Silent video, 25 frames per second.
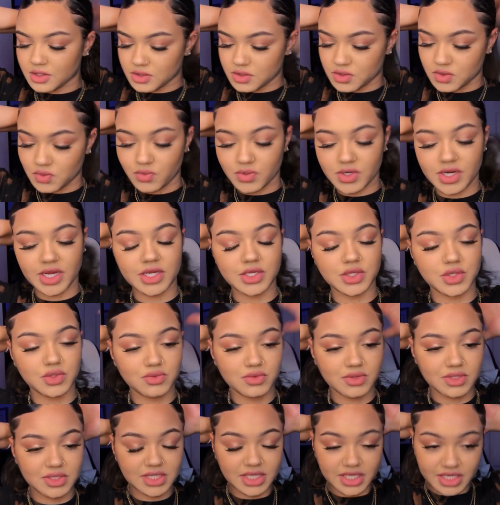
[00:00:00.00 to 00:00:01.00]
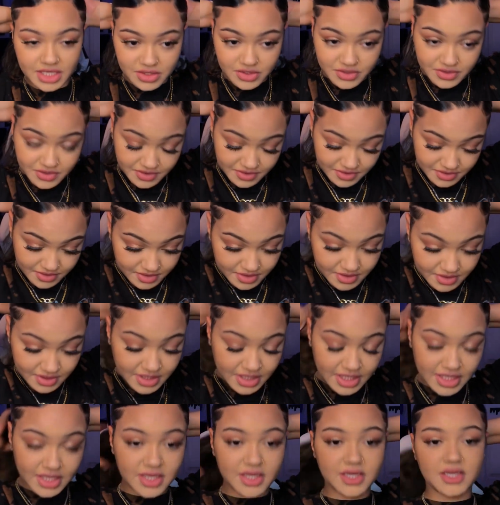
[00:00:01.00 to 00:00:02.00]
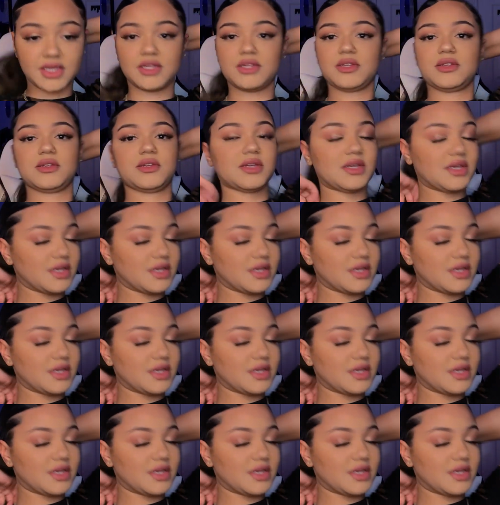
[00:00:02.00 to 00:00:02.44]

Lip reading: So what I do is I either take it